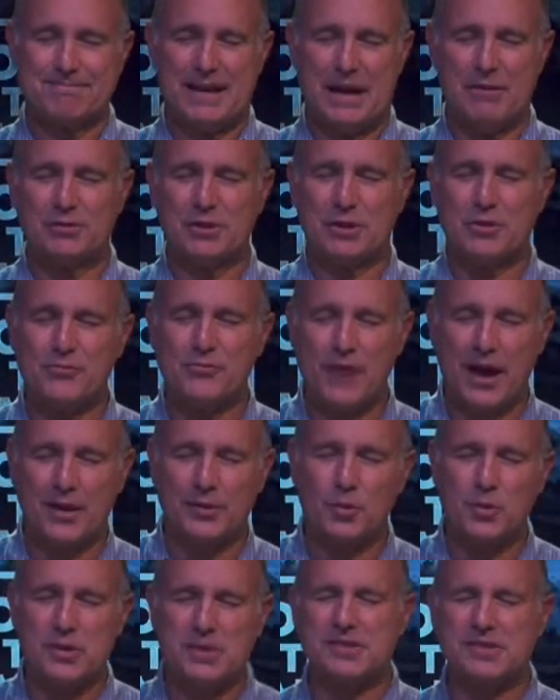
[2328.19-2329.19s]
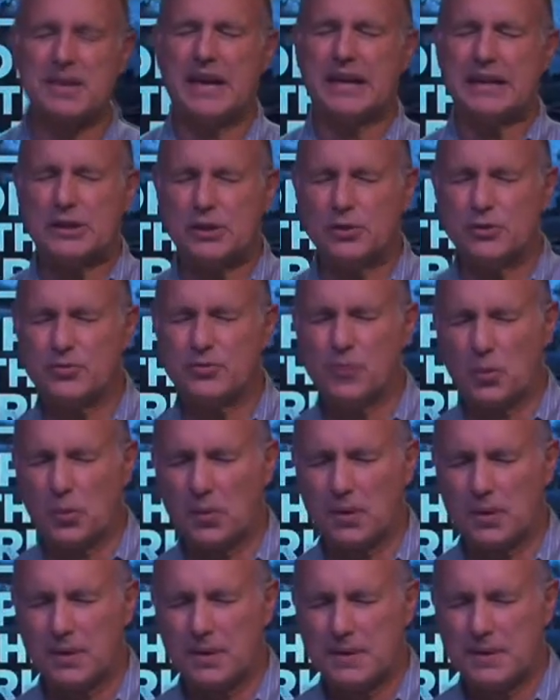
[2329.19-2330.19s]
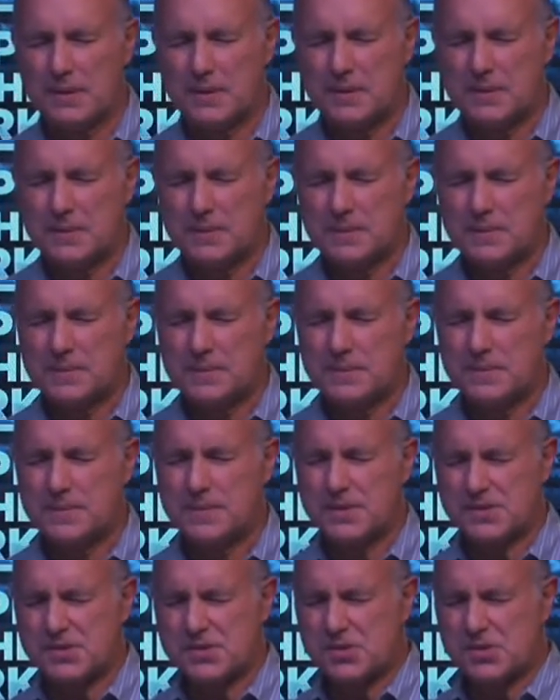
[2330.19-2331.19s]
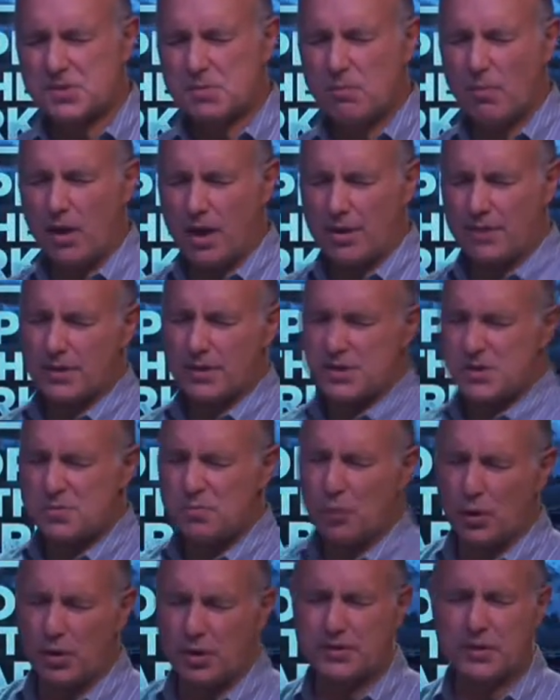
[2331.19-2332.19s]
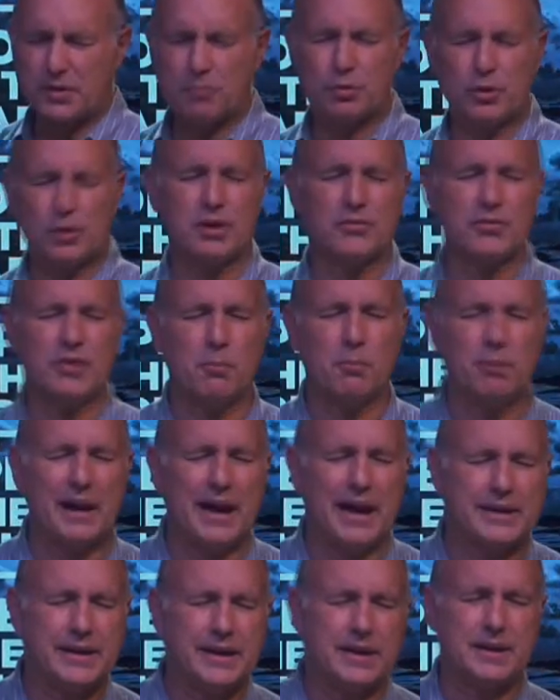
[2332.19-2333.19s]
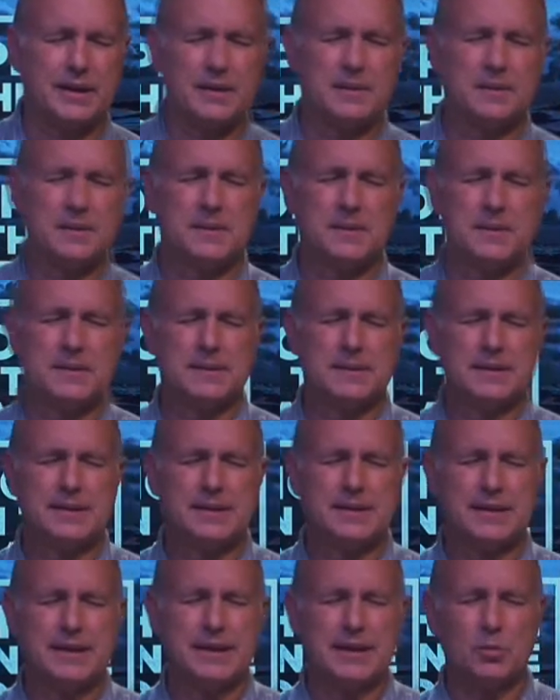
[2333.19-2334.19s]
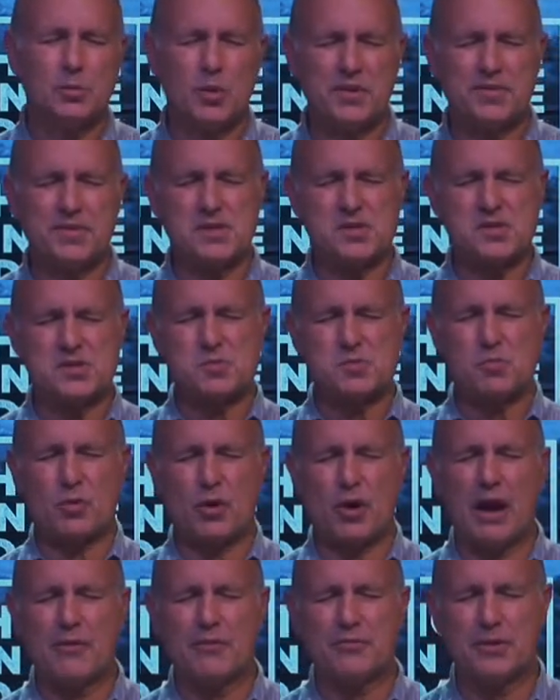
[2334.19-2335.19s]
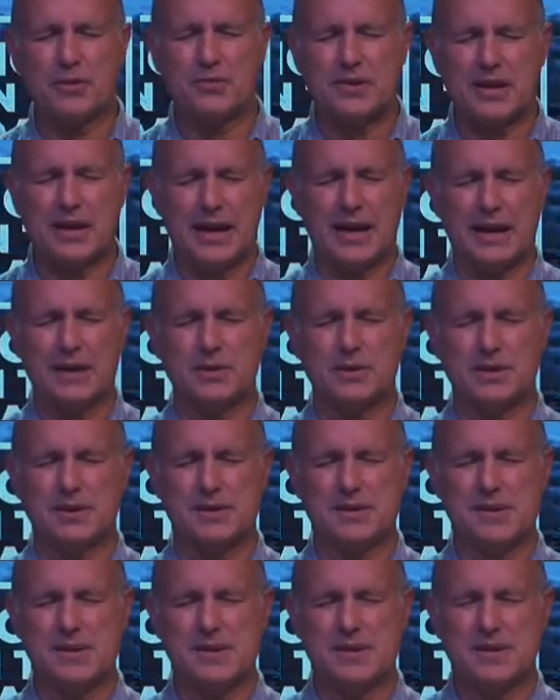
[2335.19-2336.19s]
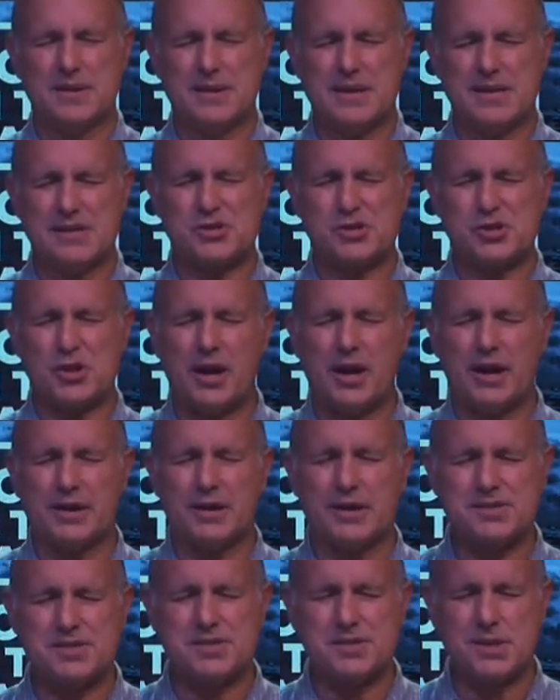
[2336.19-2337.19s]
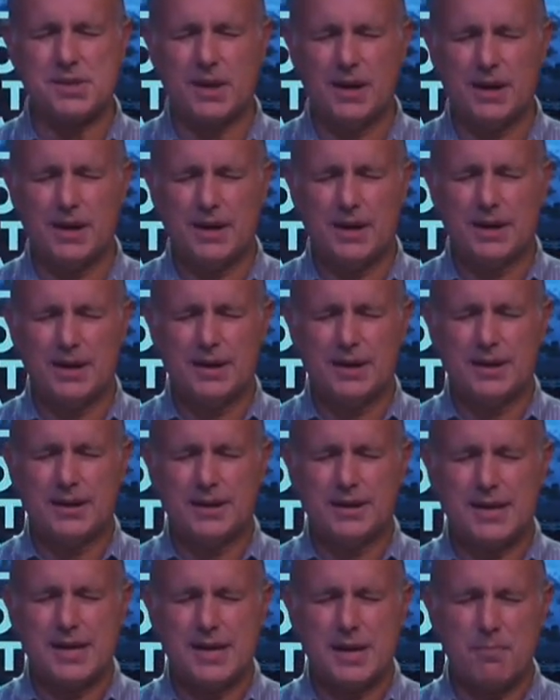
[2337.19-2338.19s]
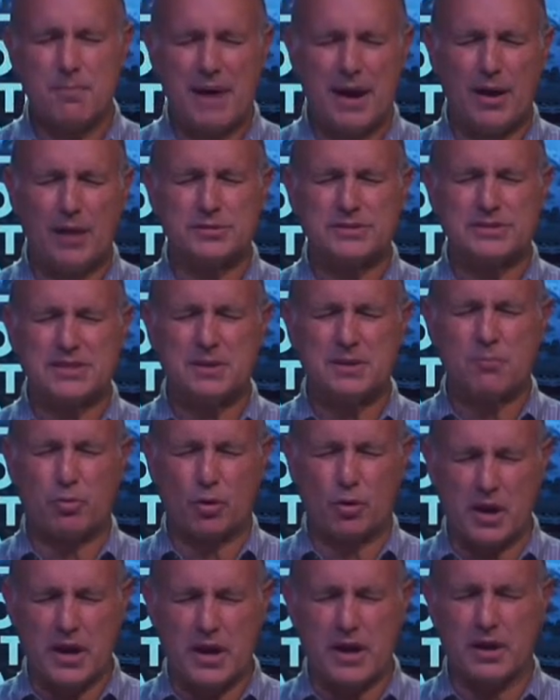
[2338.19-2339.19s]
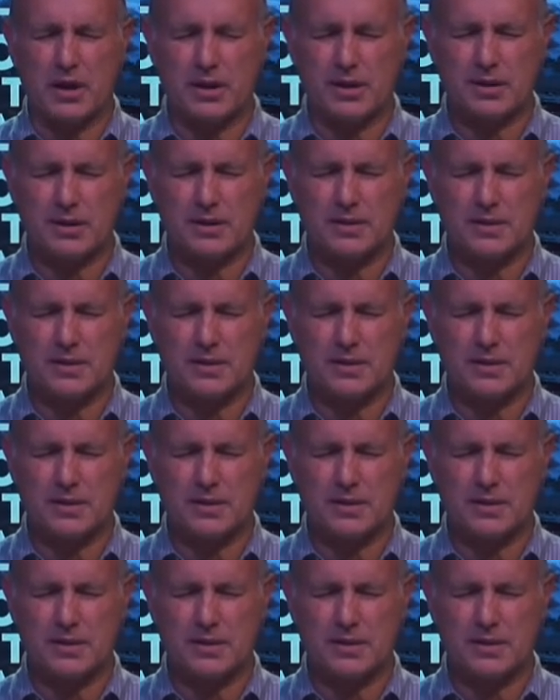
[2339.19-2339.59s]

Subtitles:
Heavenly Father, we thank you for this marvelous book, the book of Habakkuk, and what this prophet of God has taught us about prayer.